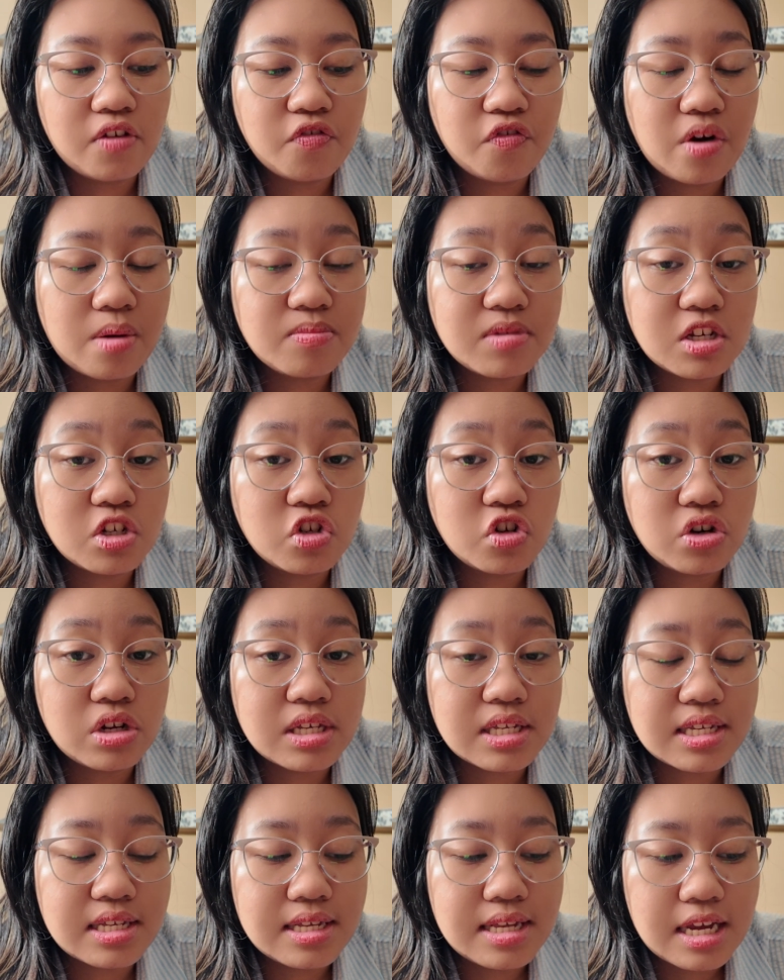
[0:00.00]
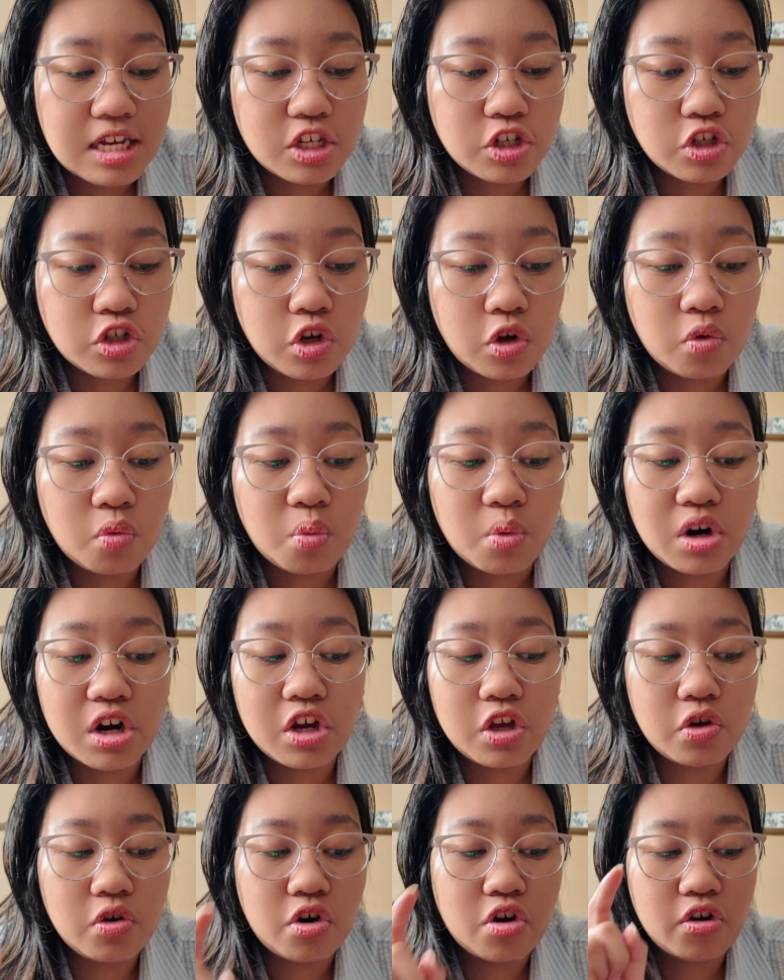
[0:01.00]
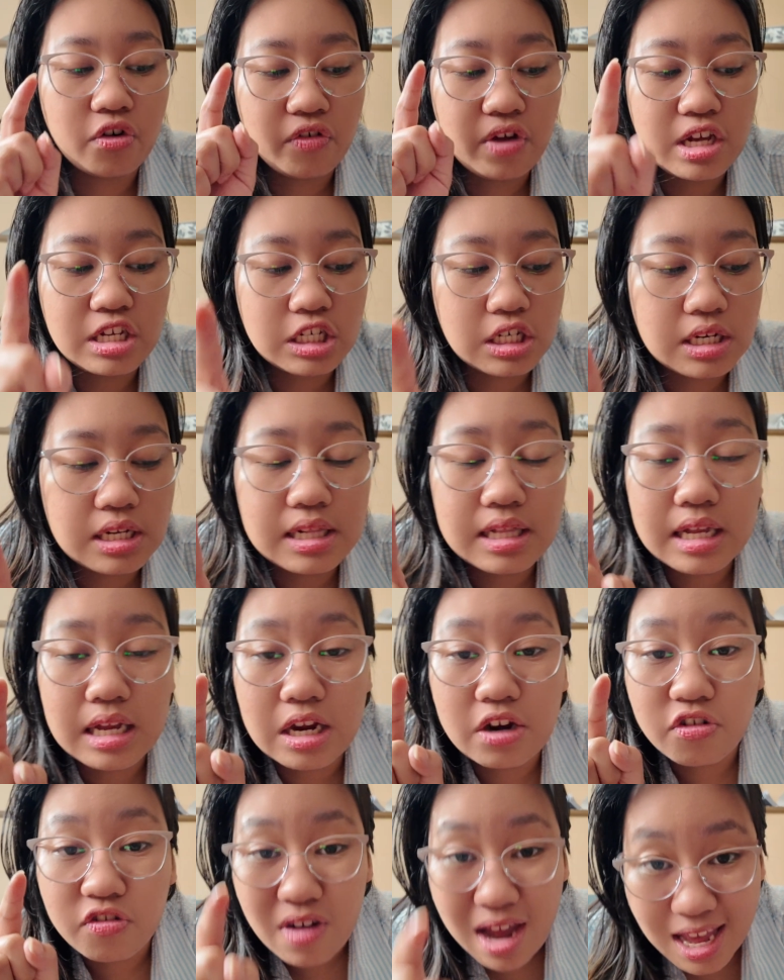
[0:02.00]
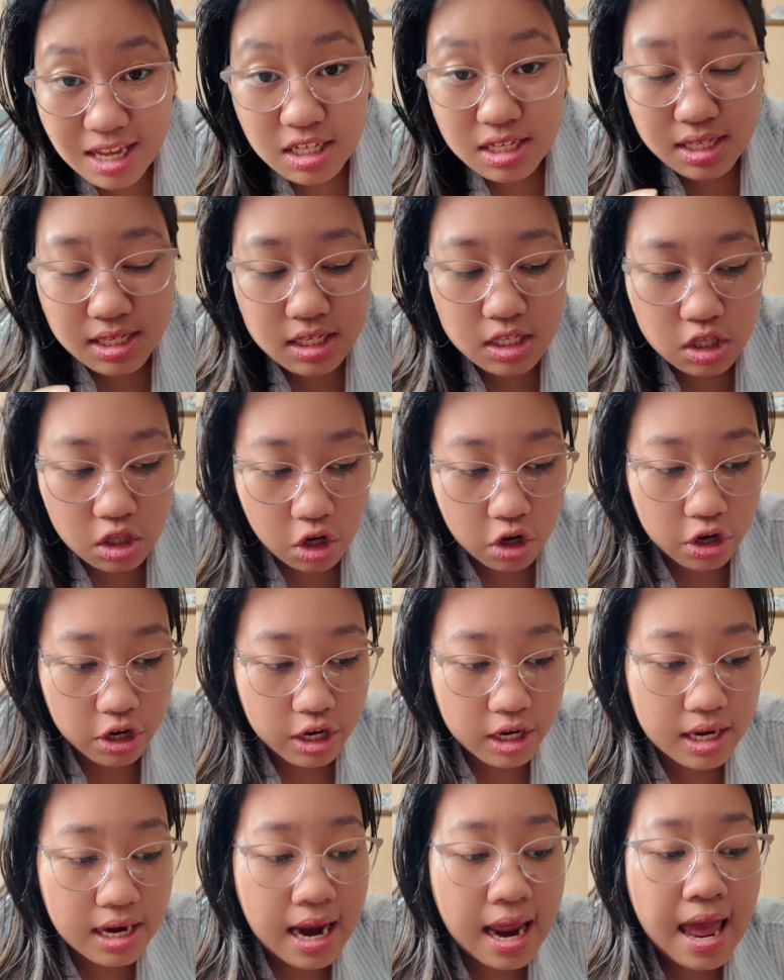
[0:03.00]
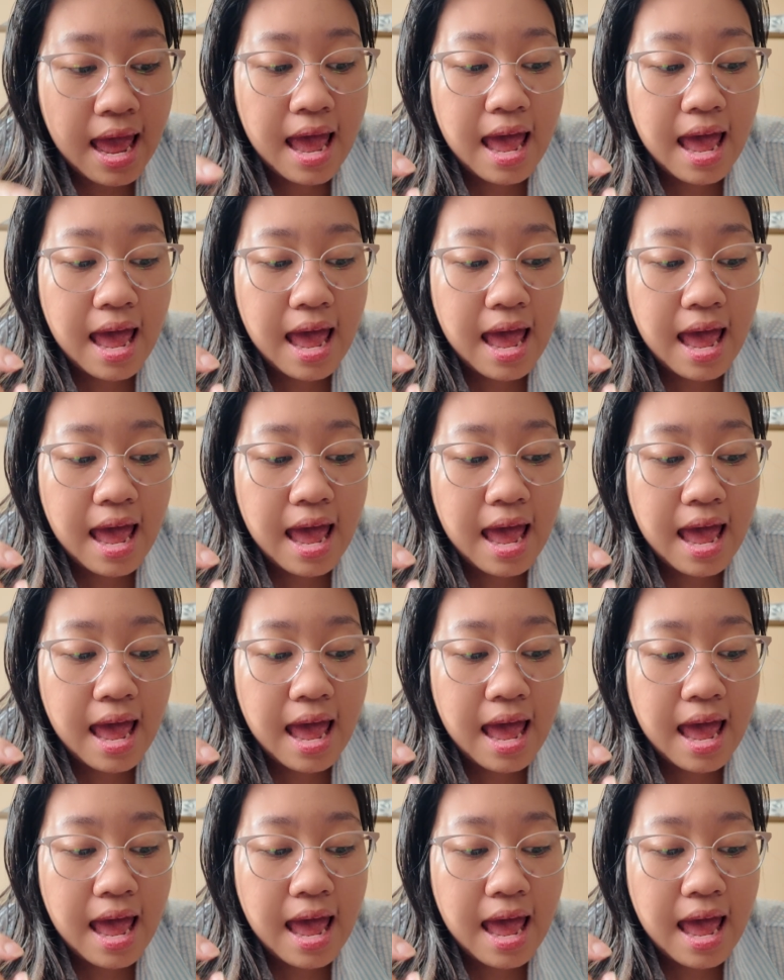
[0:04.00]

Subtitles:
from the jurisdiction where you originally registered